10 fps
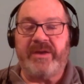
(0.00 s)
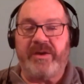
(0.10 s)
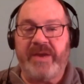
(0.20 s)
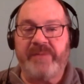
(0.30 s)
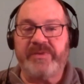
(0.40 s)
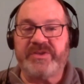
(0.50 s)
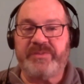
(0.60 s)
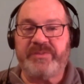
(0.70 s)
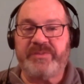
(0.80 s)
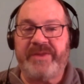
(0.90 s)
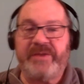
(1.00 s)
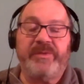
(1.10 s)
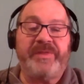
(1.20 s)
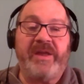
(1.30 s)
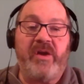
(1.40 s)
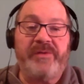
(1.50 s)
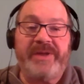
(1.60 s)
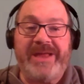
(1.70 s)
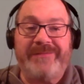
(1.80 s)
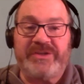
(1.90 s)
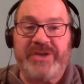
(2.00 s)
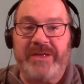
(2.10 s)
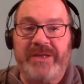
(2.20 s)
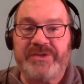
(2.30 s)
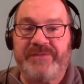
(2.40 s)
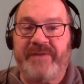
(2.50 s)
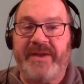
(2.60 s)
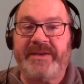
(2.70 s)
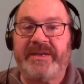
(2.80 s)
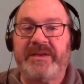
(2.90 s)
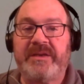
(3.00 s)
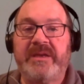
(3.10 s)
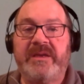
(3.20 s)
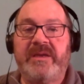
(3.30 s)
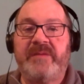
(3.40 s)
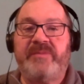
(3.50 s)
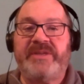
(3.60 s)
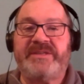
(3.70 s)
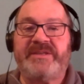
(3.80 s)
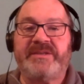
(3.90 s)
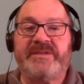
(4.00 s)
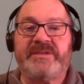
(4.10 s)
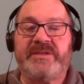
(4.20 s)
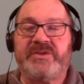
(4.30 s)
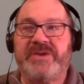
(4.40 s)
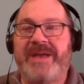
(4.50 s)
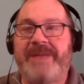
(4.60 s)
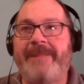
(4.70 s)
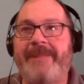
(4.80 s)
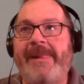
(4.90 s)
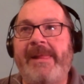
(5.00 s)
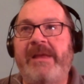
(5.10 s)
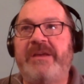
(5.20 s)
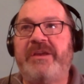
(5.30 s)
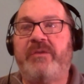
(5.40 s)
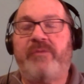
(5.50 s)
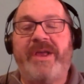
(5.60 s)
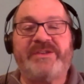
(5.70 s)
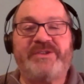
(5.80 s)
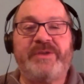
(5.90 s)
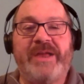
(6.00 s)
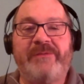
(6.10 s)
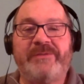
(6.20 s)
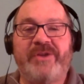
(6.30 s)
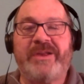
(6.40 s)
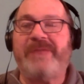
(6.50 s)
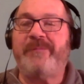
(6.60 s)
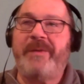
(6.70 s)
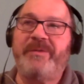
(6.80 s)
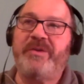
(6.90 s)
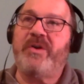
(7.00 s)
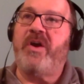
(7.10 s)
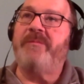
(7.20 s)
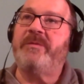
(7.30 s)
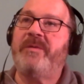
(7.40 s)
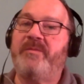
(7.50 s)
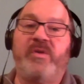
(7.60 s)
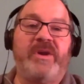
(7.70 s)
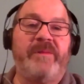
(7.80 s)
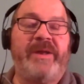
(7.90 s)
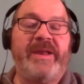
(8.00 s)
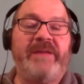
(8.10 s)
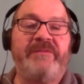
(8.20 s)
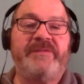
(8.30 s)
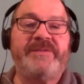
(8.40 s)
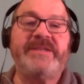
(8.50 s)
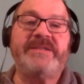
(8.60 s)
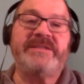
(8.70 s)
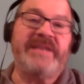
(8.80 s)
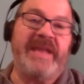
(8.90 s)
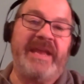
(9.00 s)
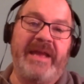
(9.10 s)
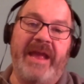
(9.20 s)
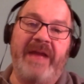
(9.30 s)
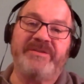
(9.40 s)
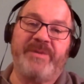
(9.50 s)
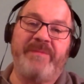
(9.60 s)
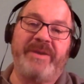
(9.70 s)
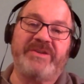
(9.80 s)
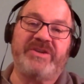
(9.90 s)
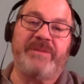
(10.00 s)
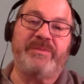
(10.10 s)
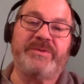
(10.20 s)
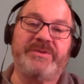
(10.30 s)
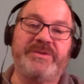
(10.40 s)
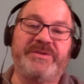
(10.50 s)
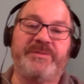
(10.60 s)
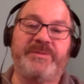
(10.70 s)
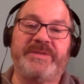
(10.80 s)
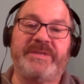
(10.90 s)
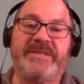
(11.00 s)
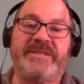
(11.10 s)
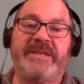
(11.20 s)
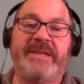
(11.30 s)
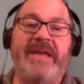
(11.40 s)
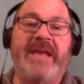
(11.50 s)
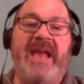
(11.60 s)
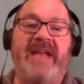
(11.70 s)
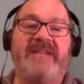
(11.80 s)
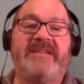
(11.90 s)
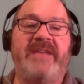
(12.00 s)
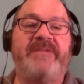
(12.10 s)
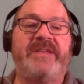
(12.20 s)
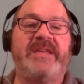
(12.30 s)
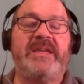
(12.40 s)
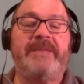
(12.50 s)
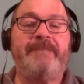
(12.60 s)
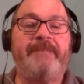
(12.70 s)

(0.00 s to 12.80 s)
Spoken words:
neighbors spend money when they already have a challenge of finding places to shop. Rex, you and I were talking. I remember you called me one morning about 8:15 and said, hey, a house right by Shepherd just was listed at 70.